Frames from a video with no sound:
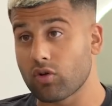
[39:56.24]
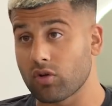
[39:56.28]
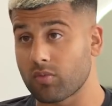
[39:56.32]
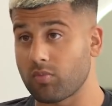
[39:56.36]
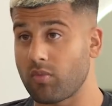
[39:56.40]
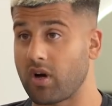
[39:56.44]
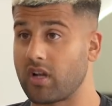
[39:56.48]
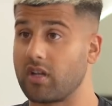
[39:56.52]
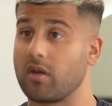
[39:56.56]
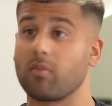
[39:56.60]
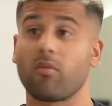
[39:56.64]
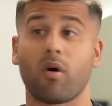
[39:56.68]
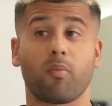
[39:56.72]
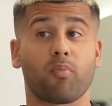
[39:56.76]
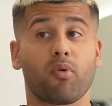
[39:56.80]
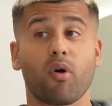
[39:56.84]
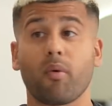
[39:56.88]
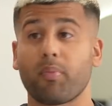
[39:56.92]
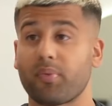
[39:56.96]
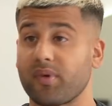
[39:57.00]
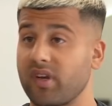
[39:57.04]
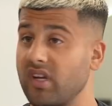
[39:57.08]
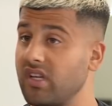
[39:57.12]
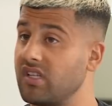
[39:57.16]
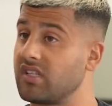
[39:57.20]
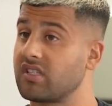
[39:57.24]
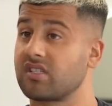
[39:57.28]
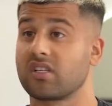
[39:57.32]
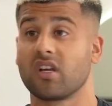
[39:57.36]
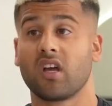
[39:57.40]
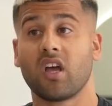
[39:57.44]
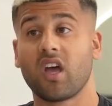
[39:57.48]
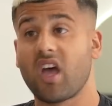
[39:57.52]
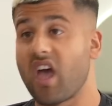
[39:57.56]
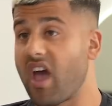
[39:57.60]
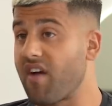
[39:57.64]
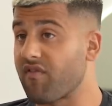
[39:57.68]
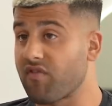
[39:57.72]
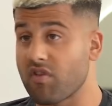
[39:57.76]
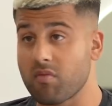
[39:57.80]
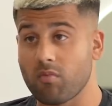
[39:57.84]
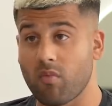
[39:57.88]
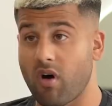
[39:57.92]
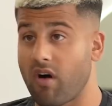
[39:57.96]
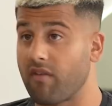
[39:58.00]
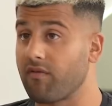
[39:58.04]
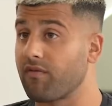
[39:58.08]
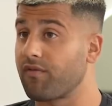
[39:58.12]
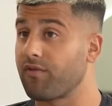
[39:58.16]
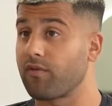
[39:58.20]
good money. My properties, every
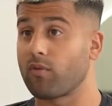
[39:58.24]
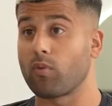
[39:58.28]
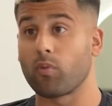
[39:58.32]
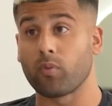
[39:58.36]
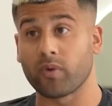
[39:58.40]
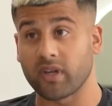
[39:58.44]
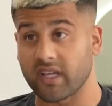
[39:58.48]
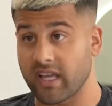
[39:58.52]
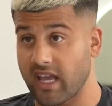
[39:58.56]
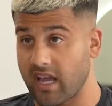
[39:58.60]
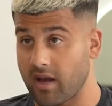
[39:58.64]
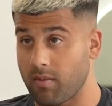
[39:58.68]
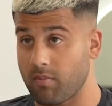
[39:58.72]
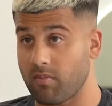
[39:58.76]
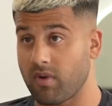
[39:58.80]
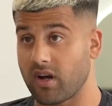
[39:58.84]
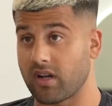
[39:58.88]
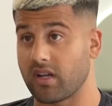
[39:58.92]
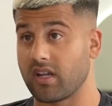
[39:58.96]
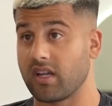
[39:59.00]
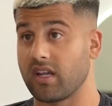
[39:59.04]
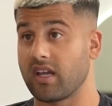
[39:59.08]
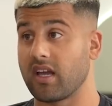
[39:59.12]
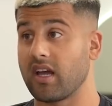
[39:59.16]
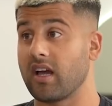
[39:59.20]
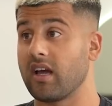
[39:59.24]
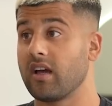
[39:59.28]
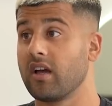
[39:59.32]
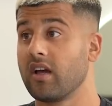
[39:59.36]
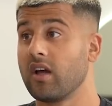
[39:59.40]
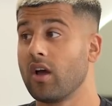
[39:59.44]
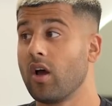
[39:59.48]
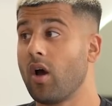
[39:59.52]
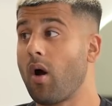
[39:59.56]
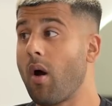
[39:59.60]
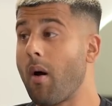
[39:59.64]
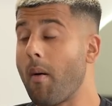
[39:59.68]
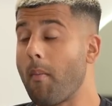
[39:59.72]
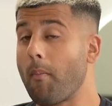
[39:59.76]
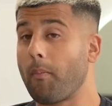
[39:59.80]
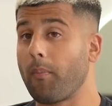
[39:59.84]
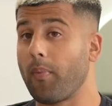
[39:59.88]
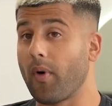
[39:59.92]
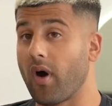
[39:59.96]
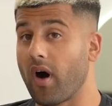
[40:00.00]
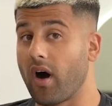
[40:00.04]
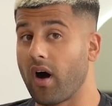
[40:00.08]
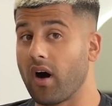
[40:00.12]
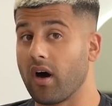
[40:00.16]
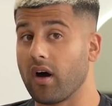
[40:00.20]
month, we're getting money, yeah?
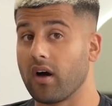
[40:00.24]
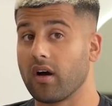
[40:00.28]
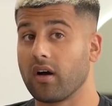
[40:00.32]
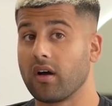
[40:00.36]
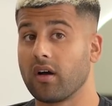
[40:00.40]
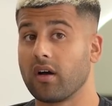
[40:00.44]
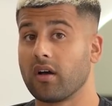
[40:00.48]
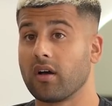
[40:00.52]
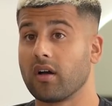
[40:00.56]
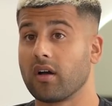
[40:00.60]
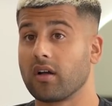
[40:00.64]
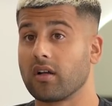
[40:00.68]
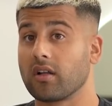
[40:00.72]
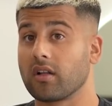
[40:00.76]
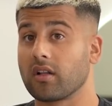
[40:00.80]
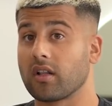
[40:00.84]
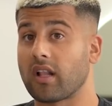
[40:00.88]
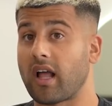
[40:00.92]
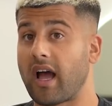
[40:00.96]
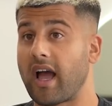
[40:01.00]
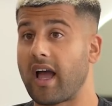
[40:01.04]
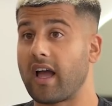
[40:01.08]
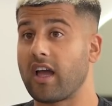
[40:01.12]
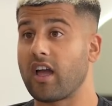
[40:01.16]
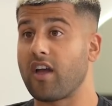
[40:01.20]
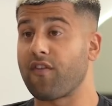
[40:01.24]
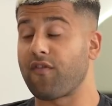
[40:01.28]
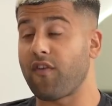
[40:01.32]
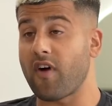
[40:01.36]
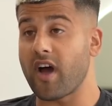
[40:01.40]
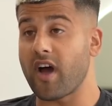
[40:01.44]
But, like, if